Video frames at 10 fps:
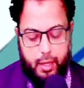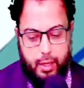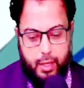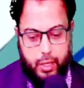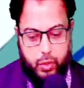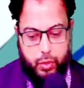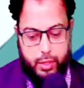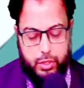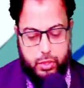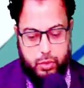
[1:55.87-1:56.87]

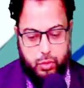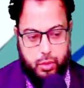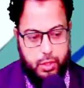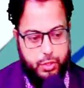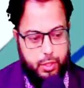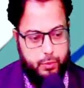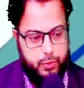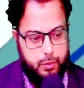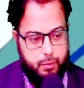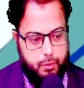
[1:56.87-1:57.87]
according to Donald
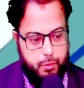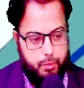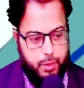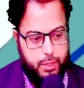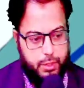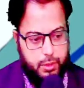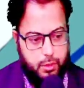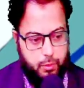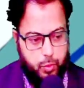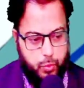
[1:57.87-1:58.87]
Trump's peace
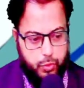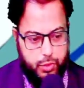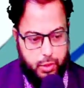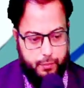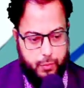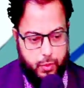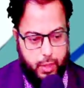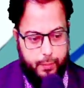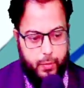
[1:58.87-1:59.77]
proposal. Okay,